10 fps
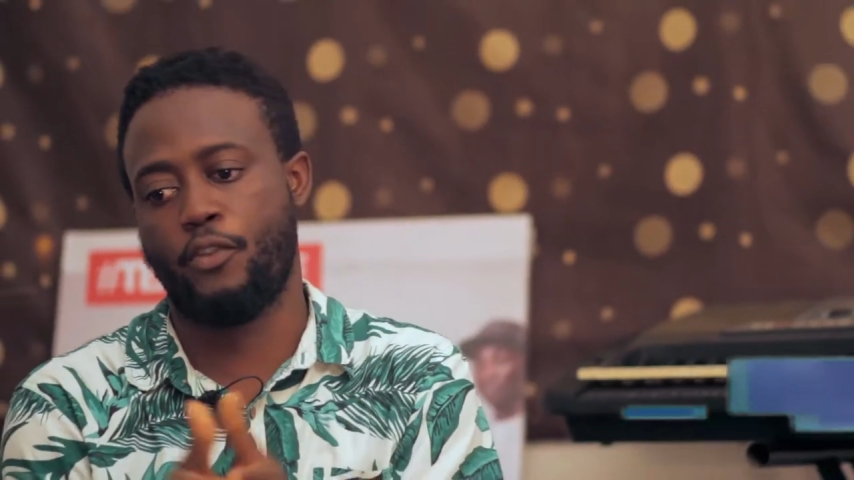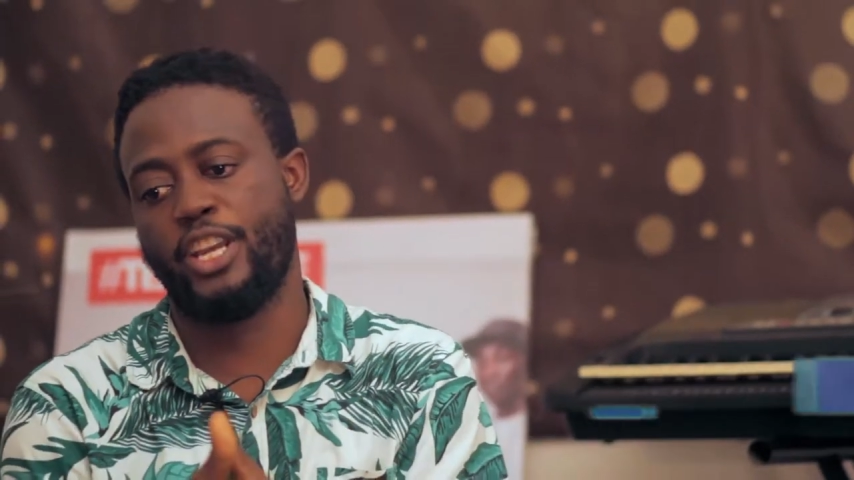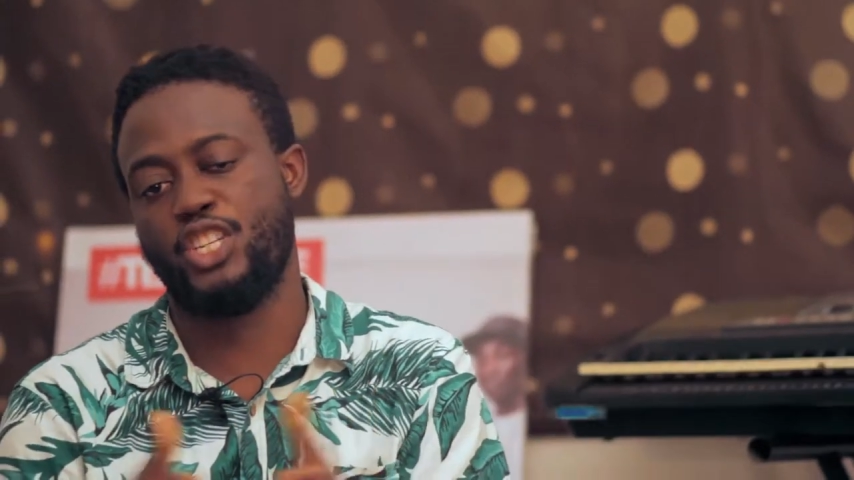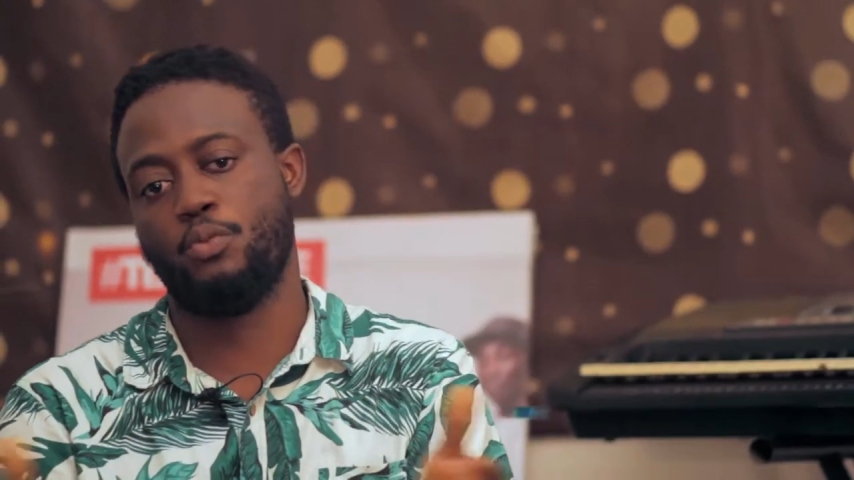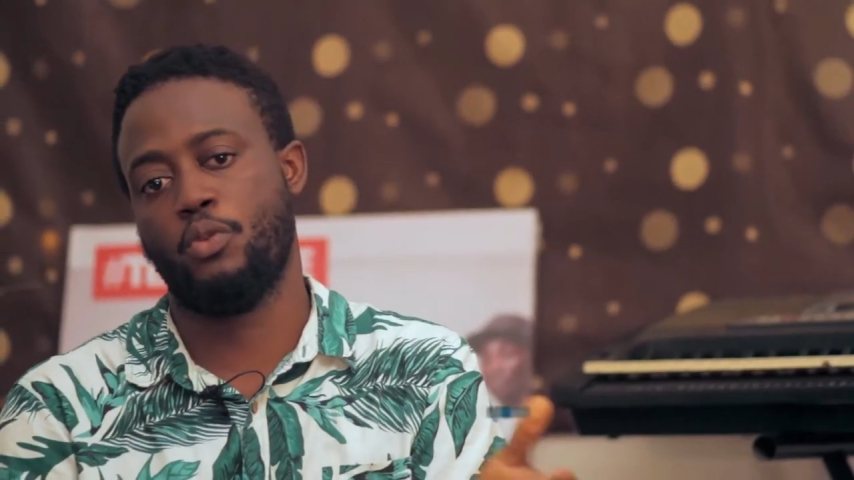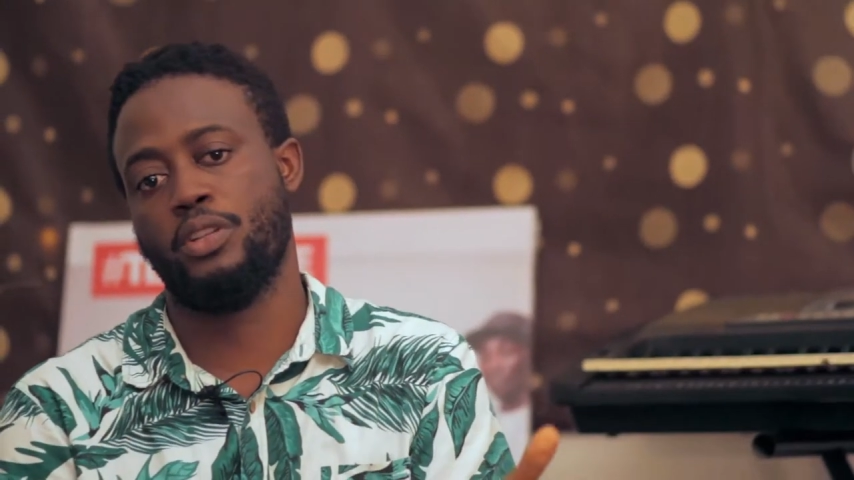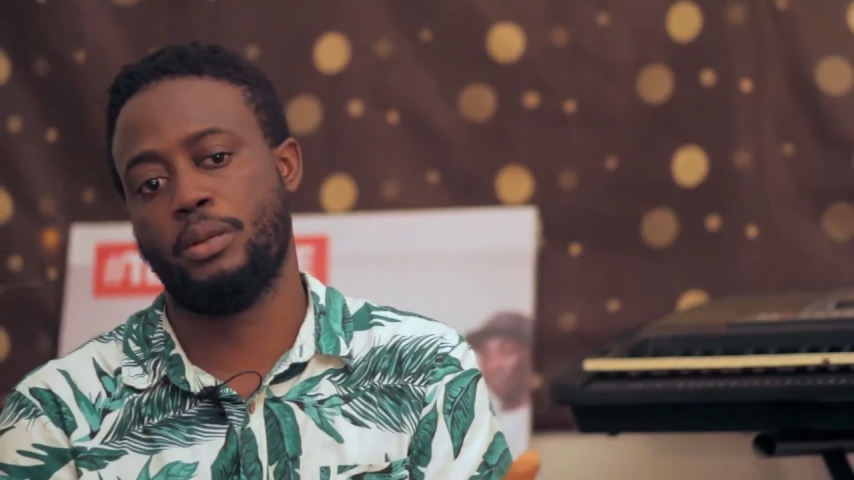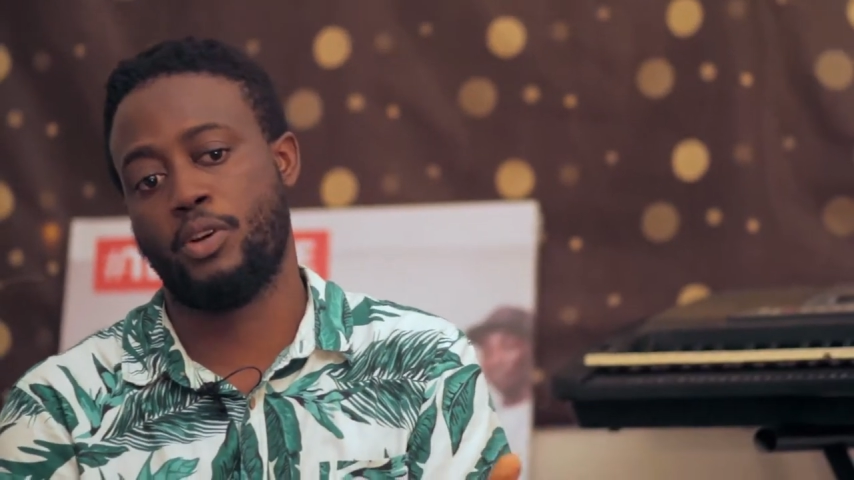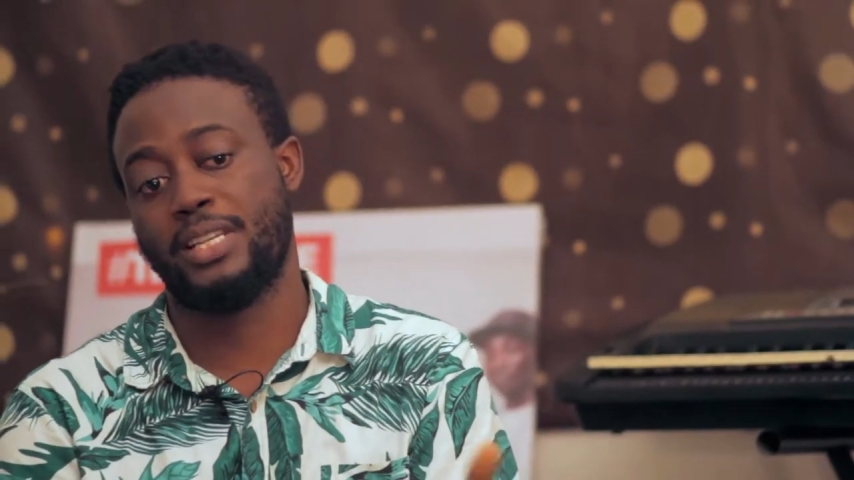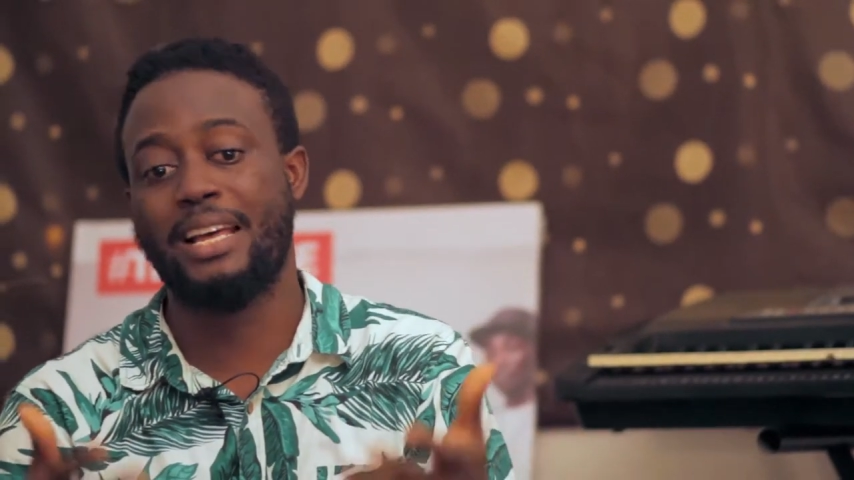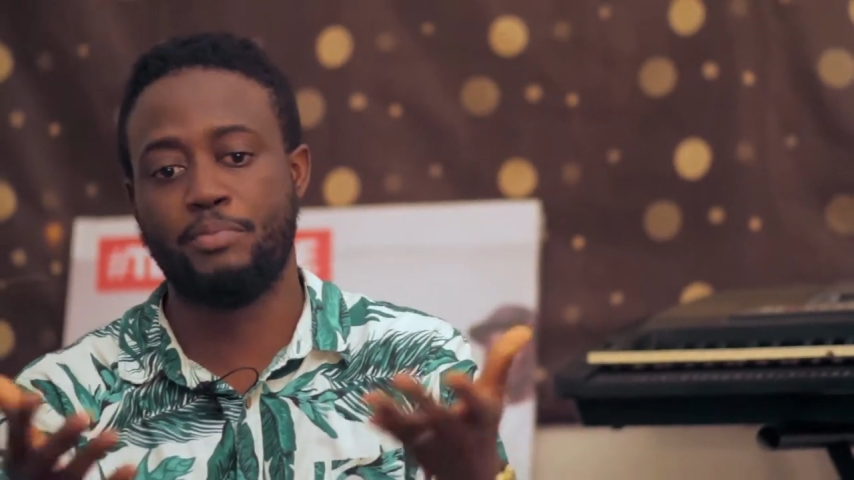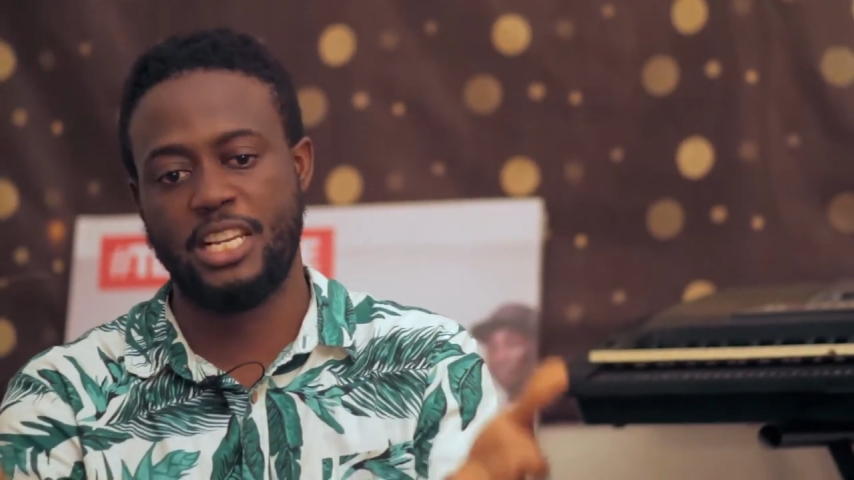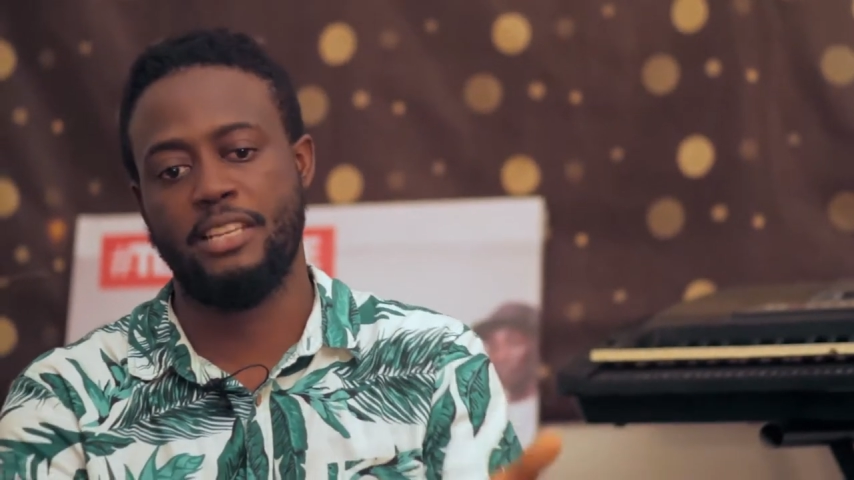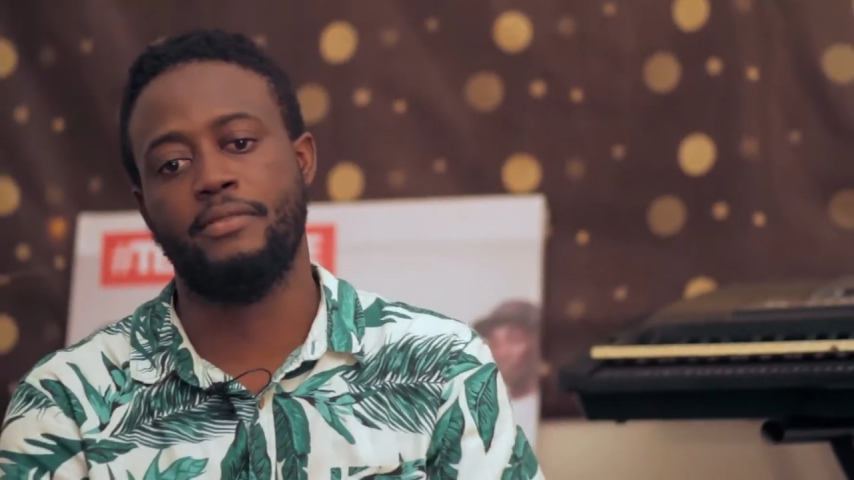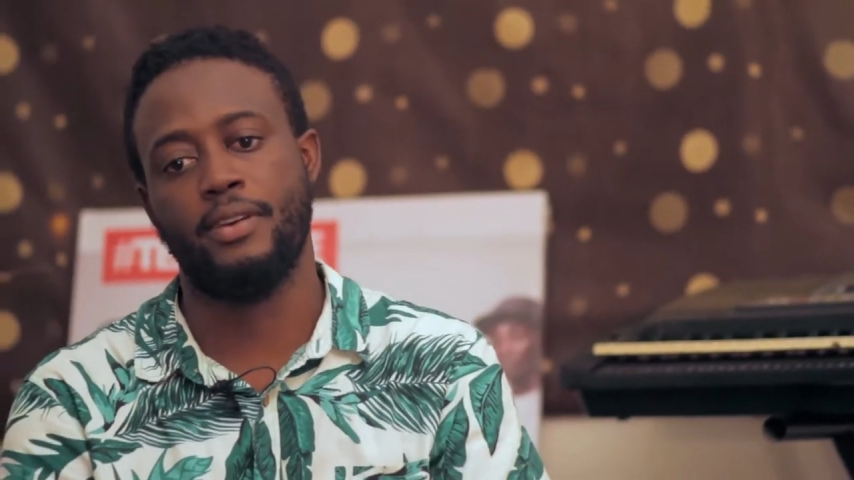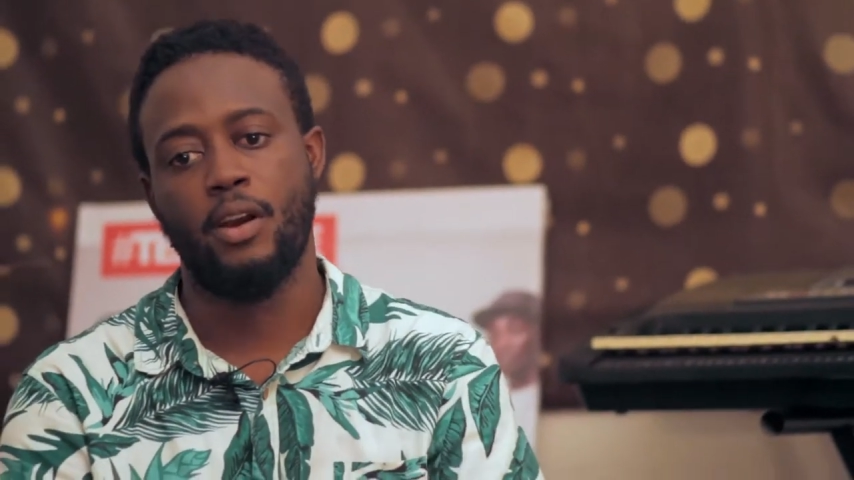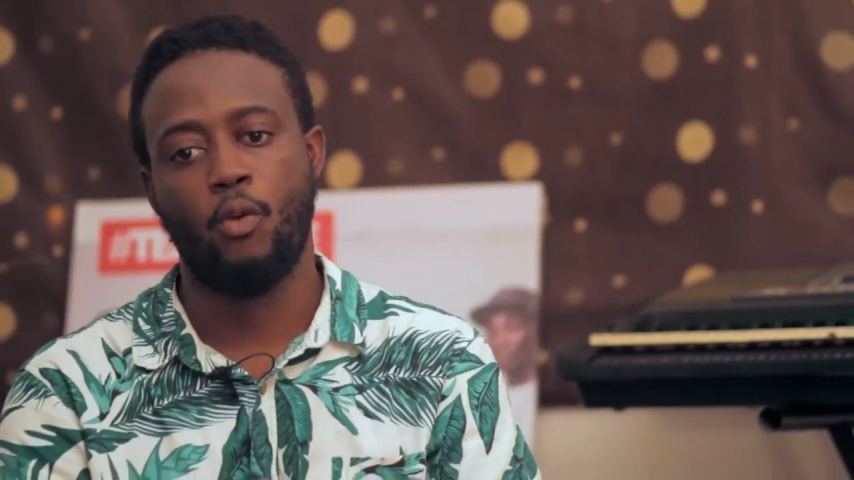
for each month, because I believe